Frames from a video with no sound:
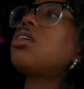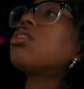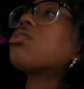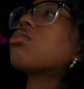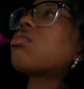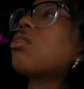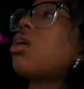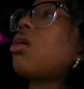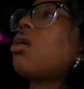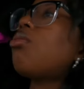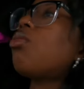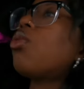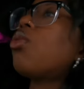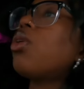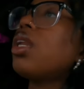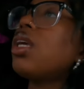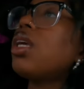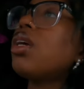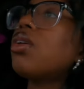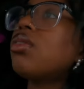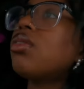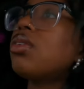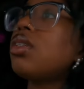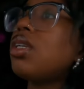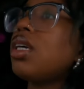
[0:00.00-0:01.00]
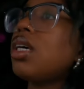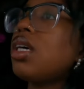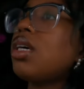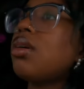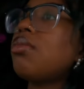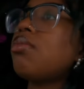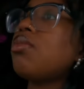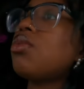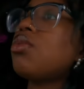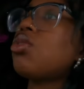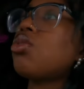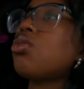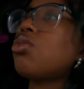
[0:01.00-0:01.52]
So I'm waiting on
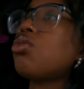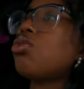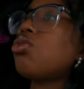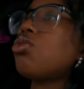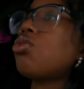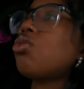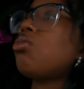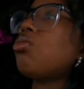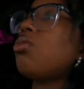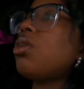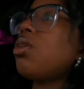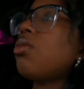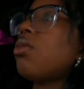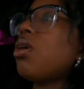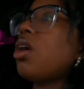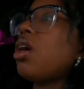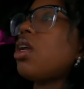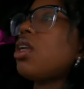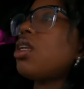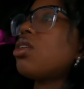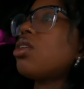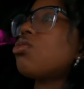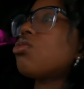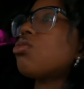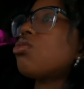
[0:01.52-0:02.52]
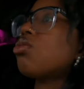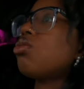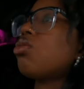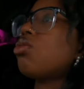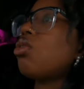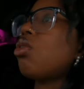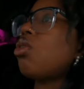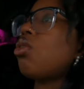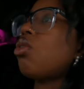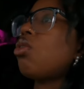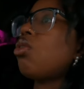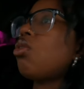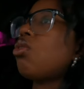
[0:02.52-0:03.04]
them to show me where I need to
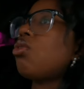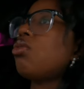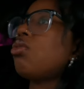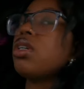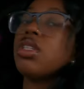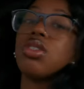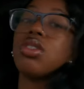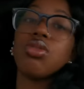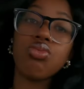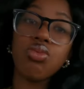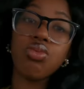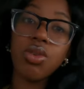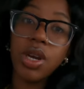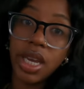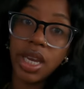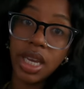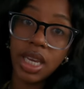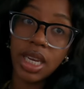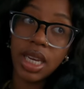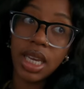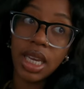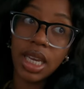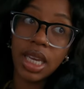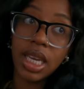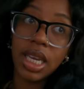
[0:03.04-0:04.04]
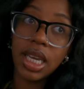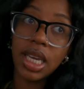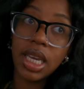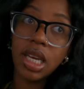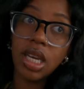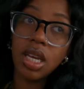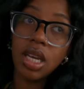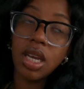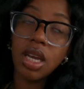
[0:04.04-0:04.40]
go. It's raining.